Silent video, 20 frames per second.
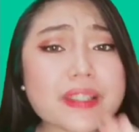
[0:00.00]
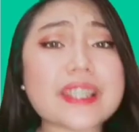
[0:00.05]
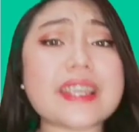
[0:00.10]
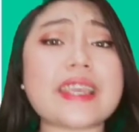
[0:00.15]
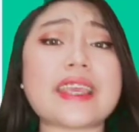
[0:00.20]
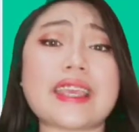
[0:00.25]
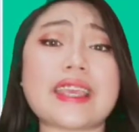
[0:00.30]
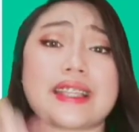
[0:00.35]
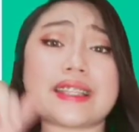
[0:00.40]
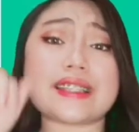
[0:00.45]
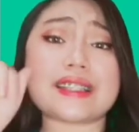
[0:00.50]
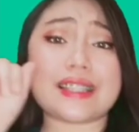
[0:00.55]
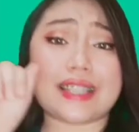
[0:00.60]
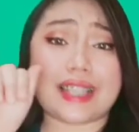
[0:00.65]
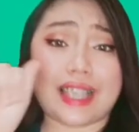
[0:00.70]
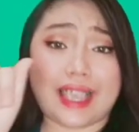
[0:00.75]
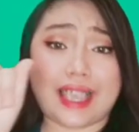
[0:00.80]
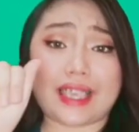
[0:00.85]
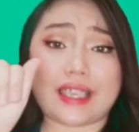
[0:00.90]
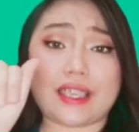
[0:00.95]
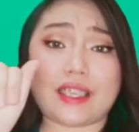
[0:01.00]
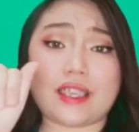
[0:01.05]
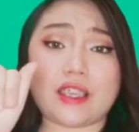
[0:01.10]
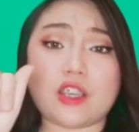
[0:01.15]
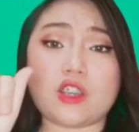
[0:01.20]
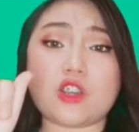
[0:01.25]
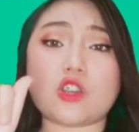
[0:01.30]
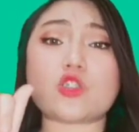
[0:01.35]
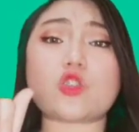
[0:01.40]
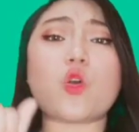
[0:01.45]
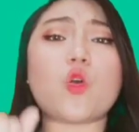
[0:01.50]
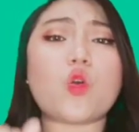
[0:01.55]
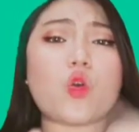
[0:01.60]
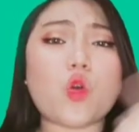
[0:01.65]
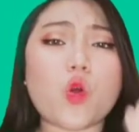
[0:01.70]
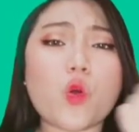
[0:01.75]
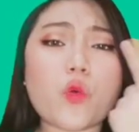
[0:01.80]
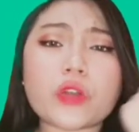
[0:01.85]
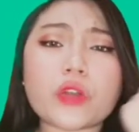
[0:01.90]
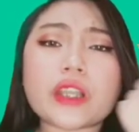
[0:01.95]
What are you searching for?
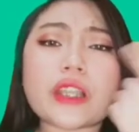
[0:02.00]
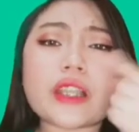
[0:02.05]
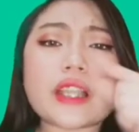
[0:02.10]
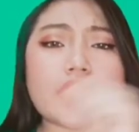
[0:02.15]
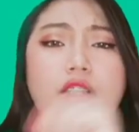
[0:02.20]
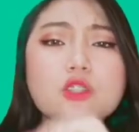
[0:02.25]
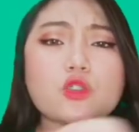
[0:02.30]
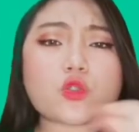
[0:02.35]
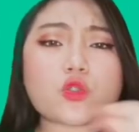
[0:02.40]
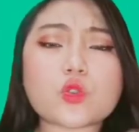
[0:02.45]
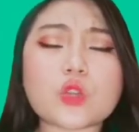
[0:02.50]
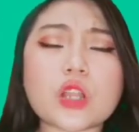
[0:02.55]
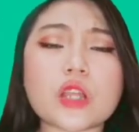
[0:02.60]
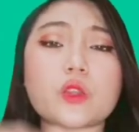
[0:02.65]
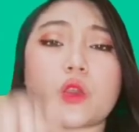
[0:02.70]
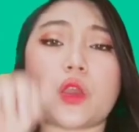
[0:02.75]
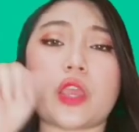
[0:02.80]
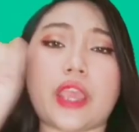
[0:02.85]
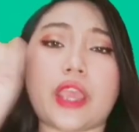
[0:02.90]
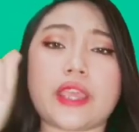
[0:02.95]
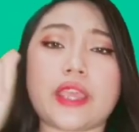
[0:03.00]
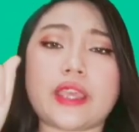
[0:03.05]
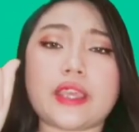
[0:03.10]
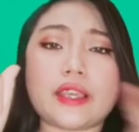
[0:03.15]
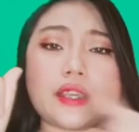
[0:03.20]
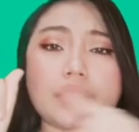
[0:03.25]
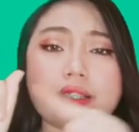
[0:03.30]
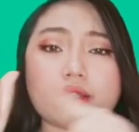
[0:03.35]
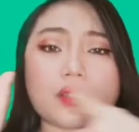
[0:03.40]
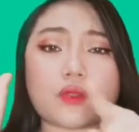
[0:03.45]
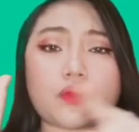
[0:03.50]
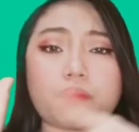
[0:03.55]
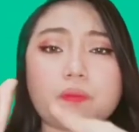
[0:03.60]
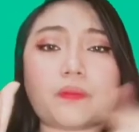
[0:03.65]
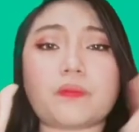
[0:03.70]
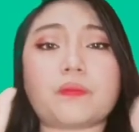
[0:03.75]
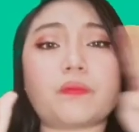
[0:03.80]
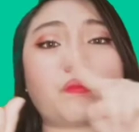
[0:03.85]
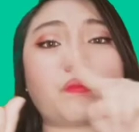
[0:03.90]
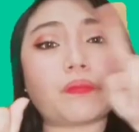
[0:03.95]
You are looking for
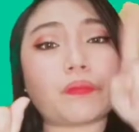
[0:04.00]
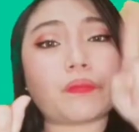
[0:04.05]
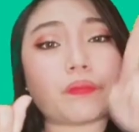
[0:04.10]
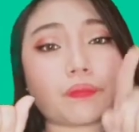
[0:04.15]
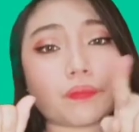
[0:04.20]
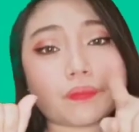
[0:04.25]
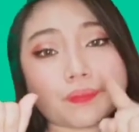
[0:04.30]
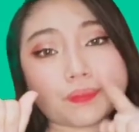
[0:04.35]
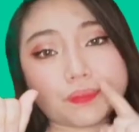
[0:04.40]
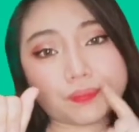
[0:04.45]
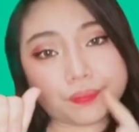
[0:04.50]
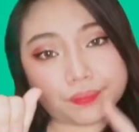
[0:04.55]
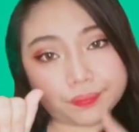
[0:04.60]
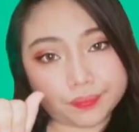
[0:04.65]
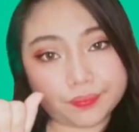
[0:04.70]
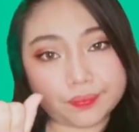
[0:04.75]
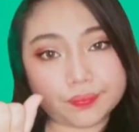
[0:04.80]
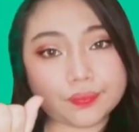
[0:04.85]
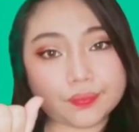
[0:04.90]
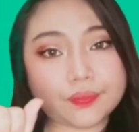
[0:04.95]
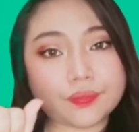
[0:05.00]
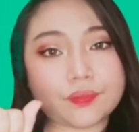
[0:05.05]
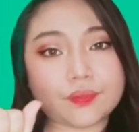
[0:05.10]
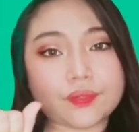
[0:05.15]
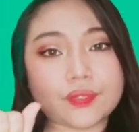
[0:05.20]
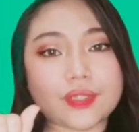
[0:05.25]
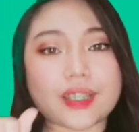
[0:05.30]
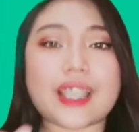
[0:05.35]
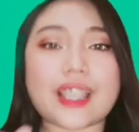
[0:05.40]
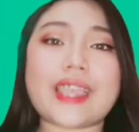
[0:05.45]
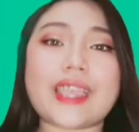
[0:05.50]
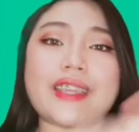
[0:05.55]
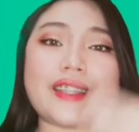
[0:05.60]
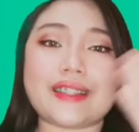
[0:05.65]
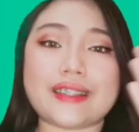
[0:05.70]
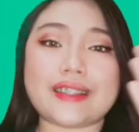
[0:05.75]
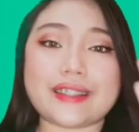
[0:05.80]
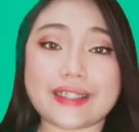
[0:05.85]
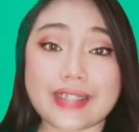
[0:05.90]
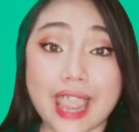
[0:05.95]
acceleration. So you just have to write A
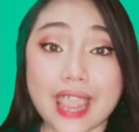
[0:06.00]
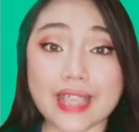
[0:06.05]
equals